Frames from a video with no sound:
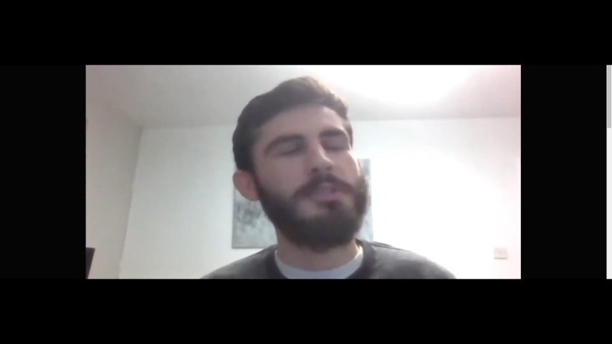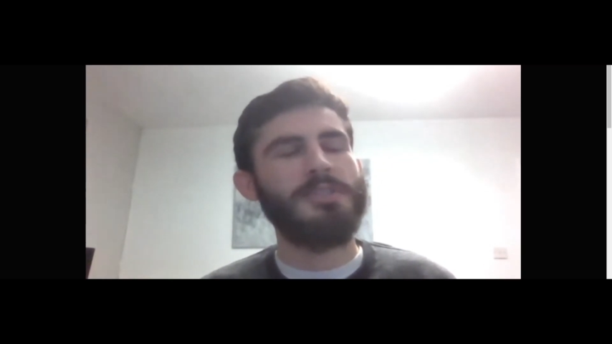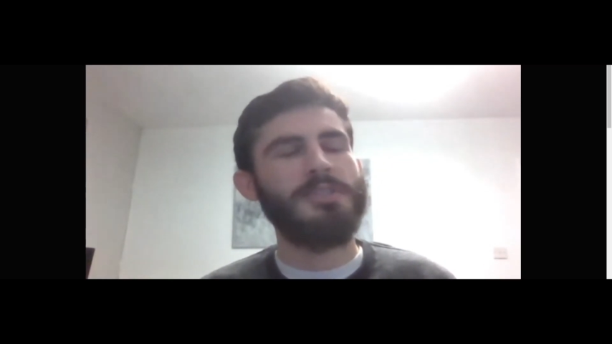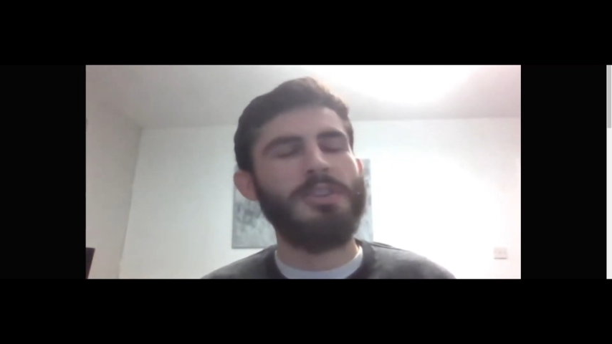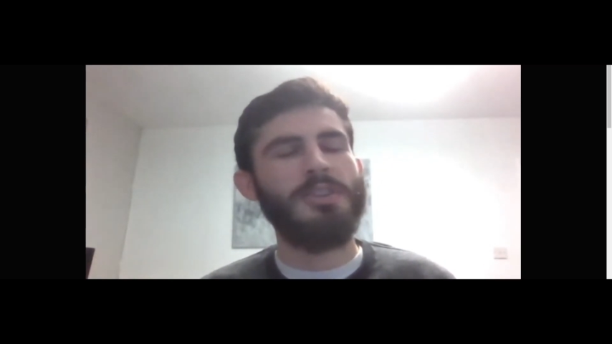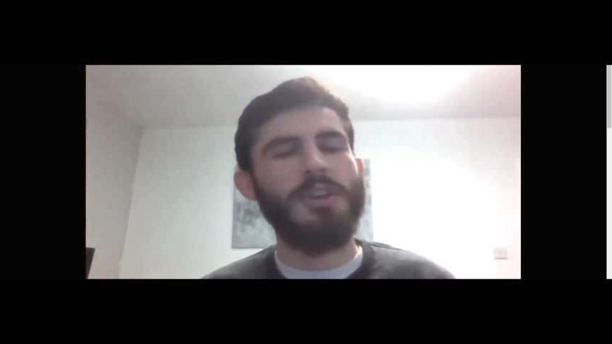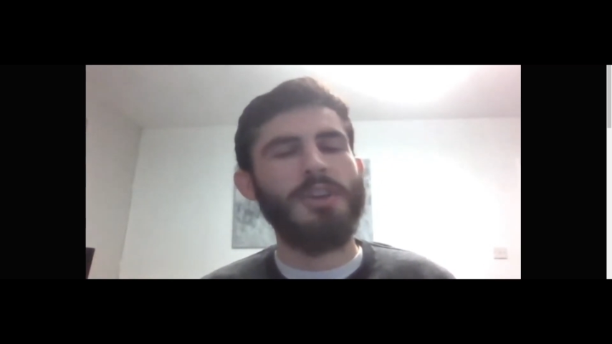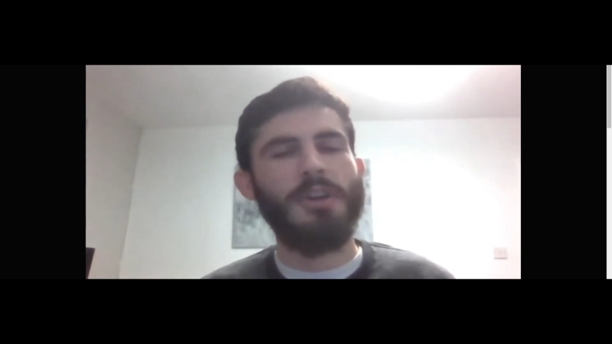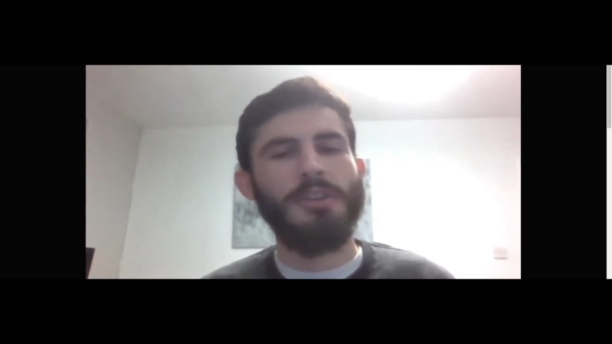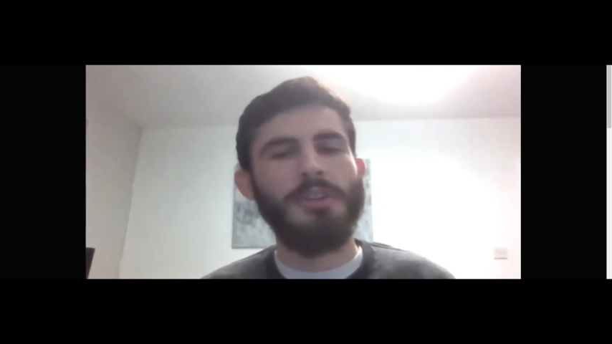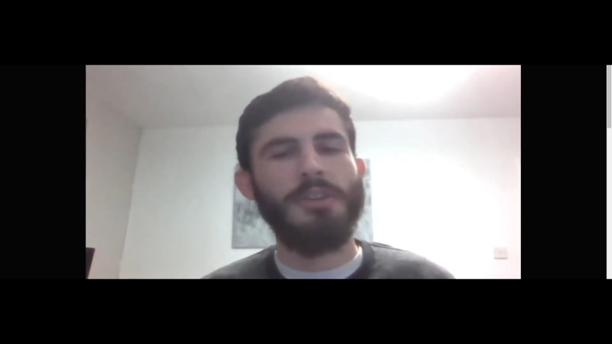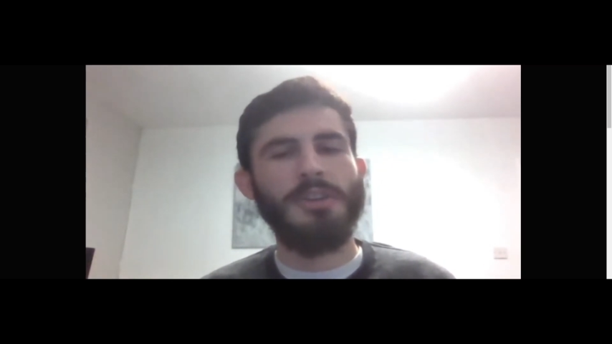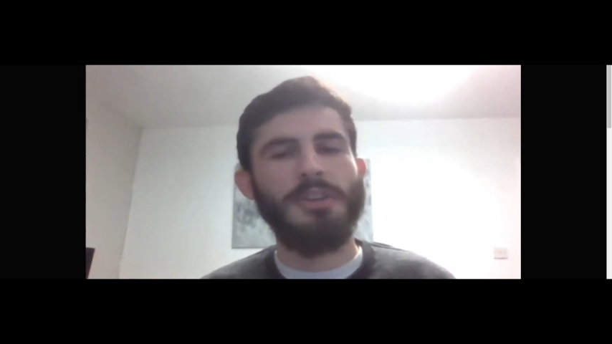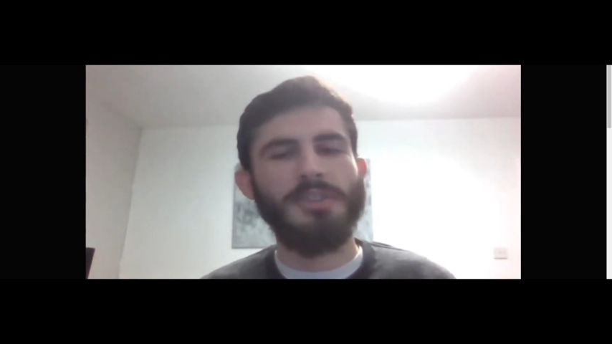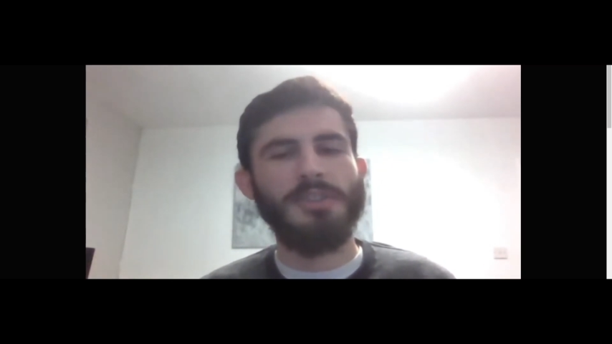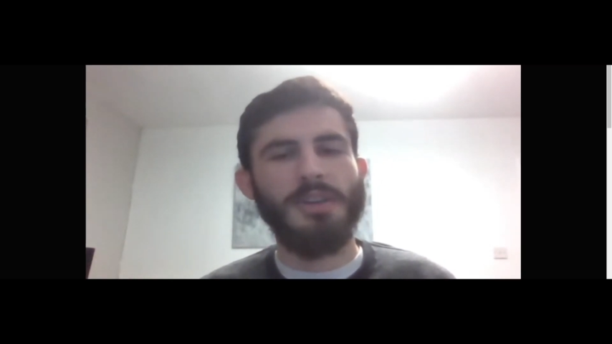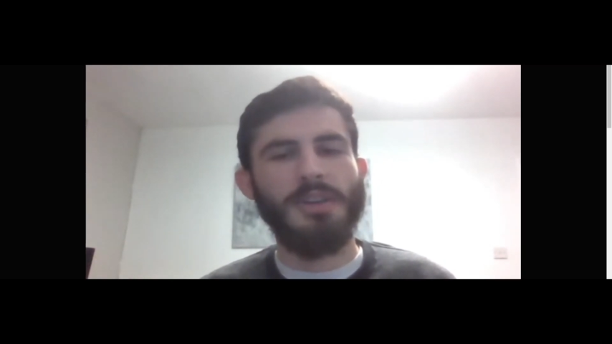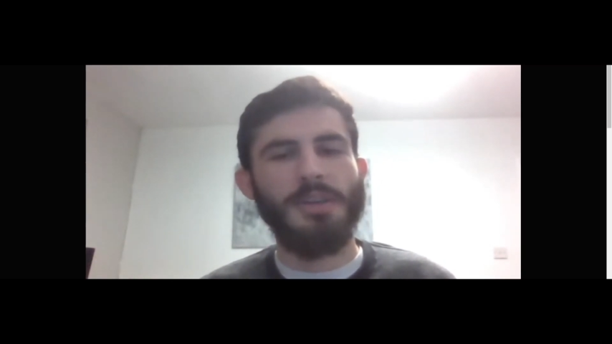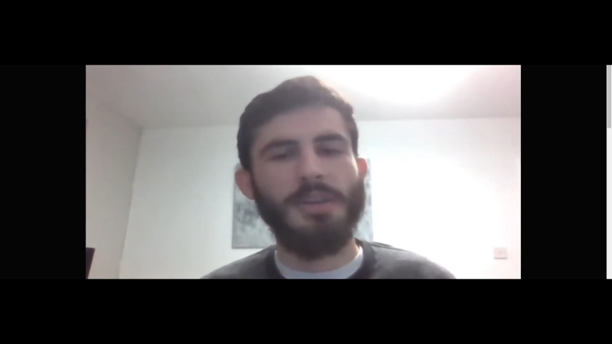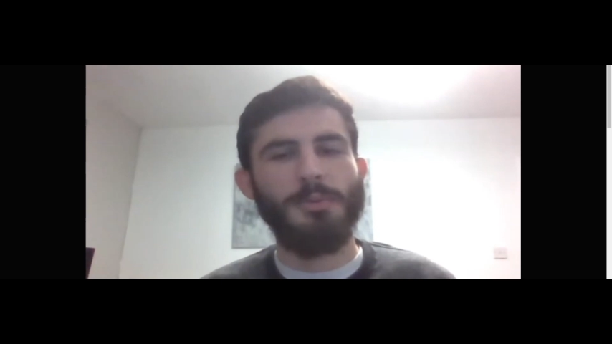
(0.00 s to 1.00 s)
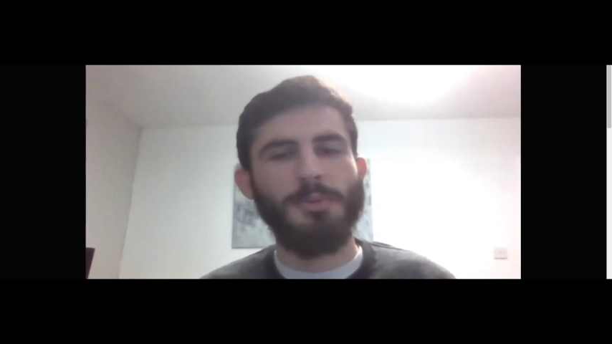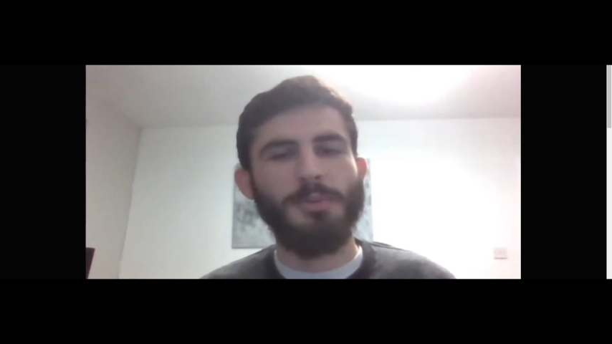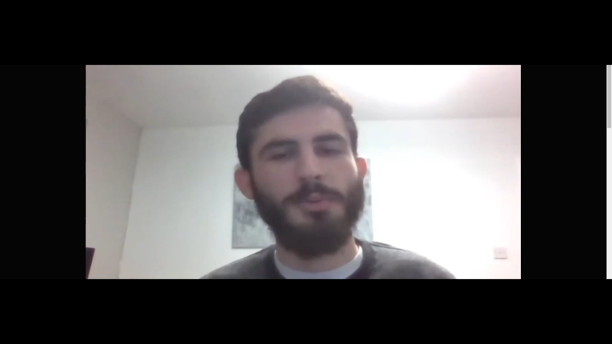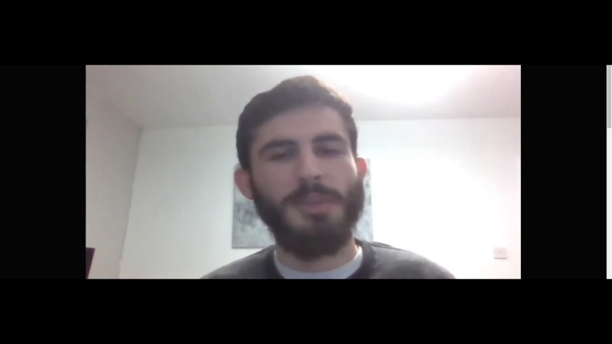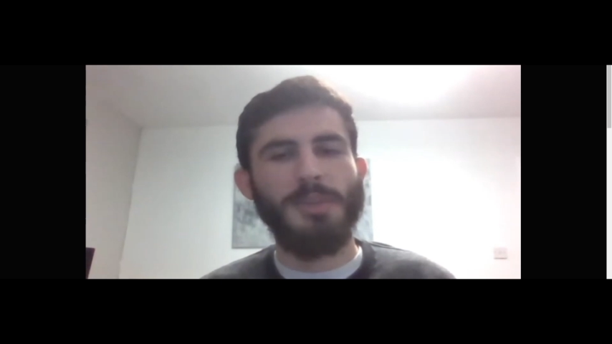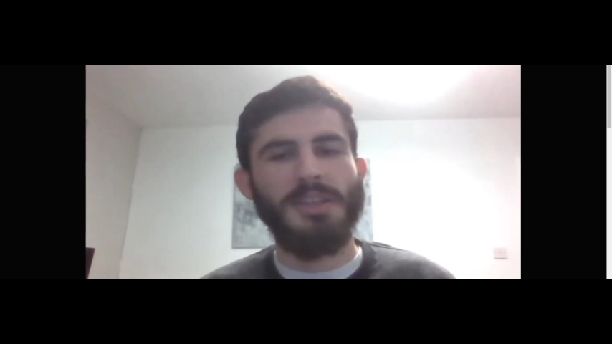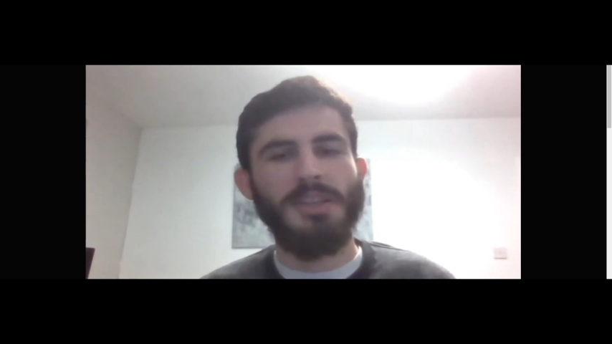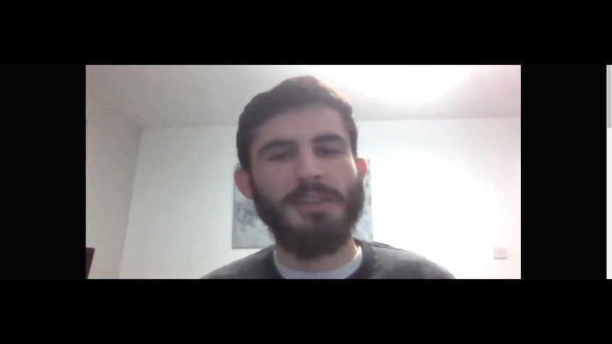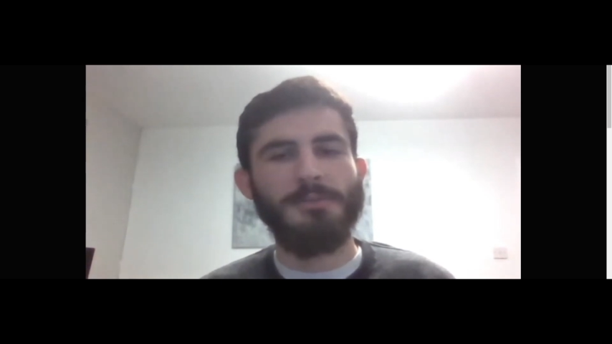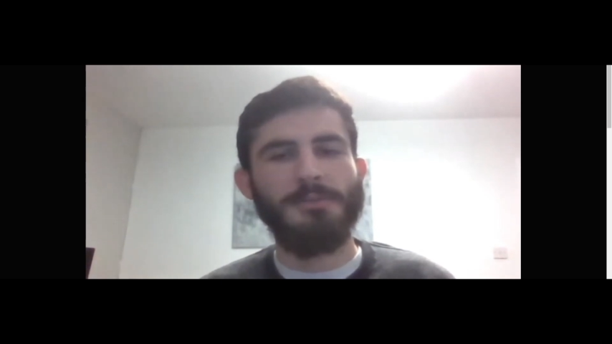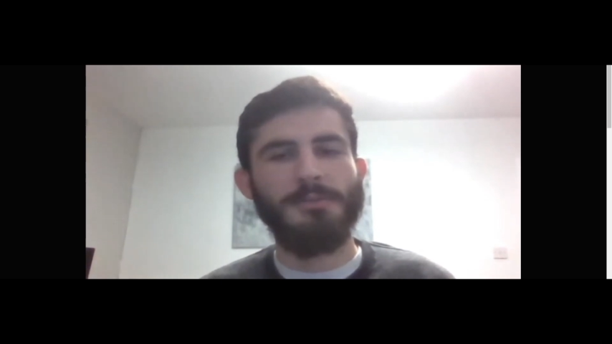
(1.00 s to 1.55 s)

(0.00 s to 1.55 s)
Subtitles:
in different scenarios it